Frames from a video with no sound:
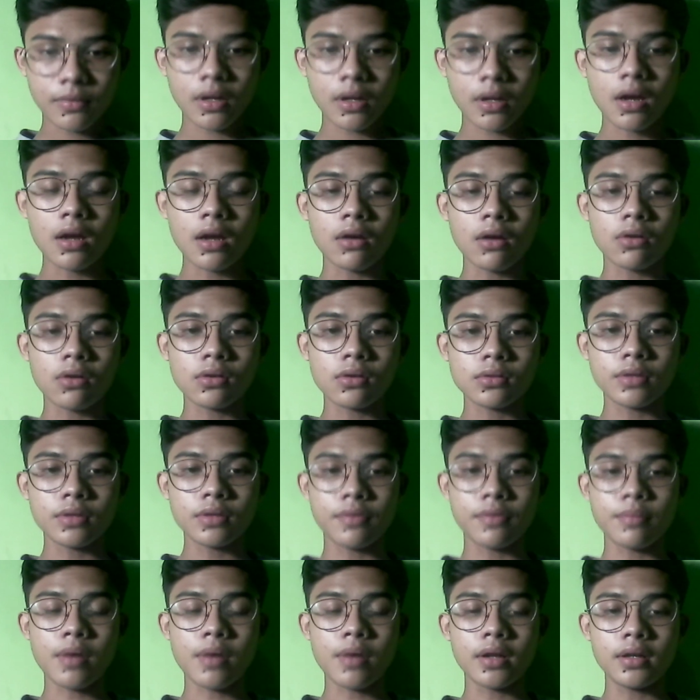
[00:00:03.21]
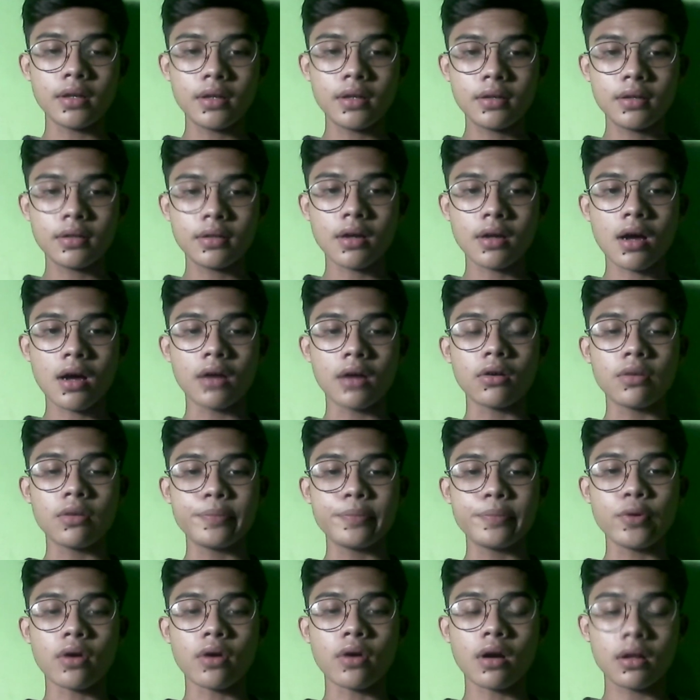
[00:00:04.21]
Hello, everybody. I hope
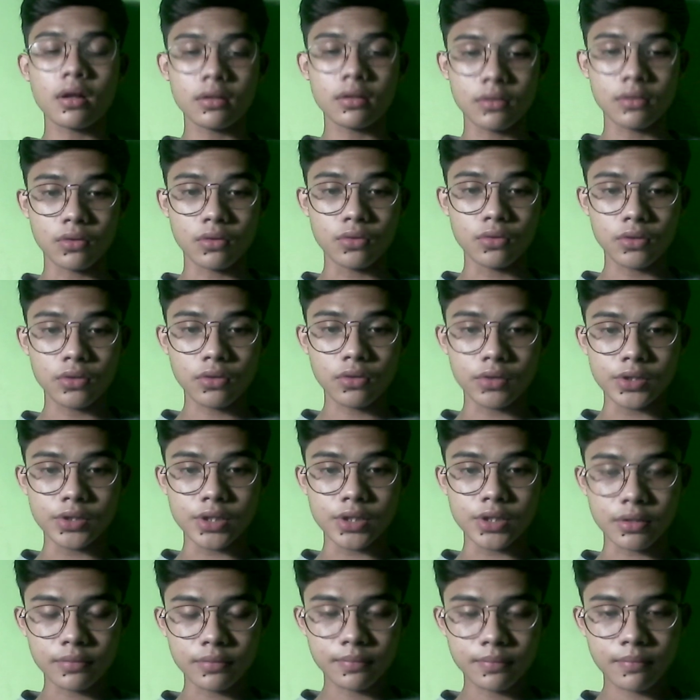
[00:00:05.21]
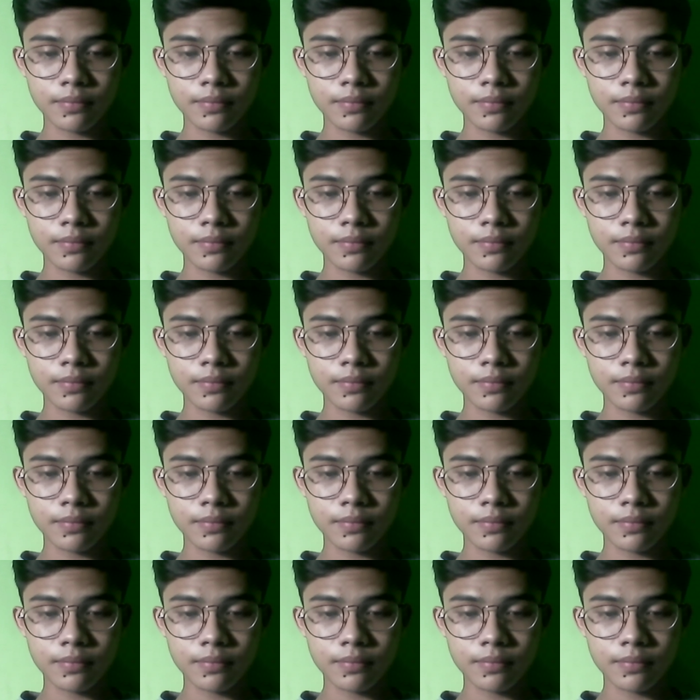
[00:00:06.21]
you are all in a good condition.